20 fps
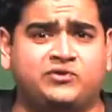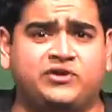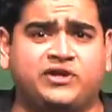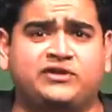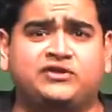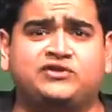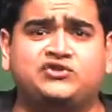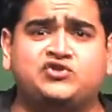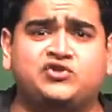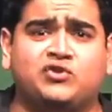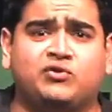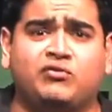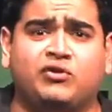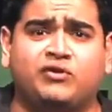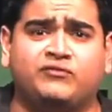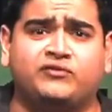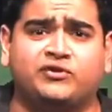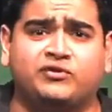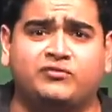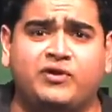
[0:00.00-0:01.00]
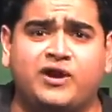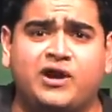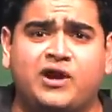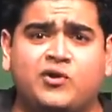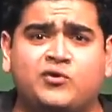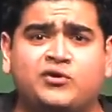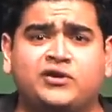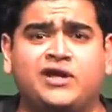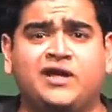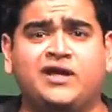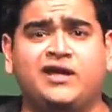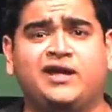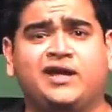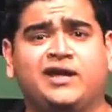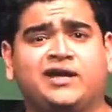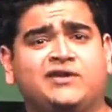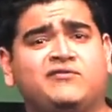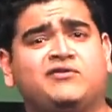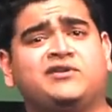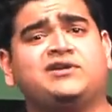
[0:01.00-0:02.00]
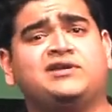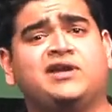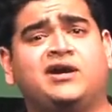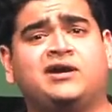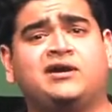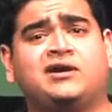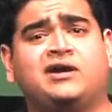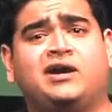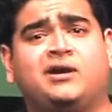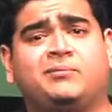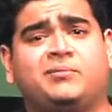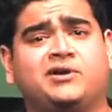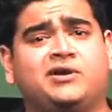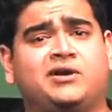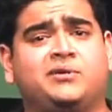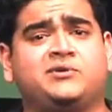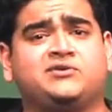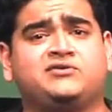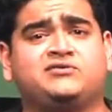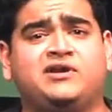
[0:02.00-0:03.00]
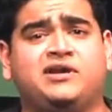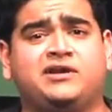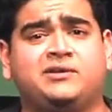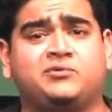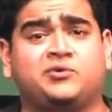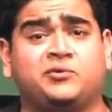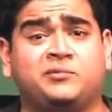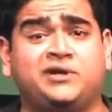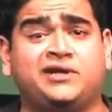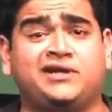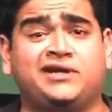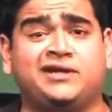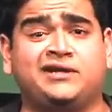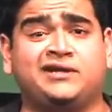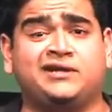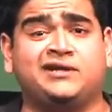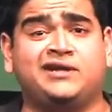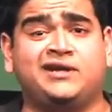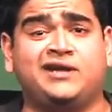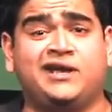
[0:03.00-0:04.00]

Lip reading: to getting the show off the ground and giving a young up-and-coming stand-up comedian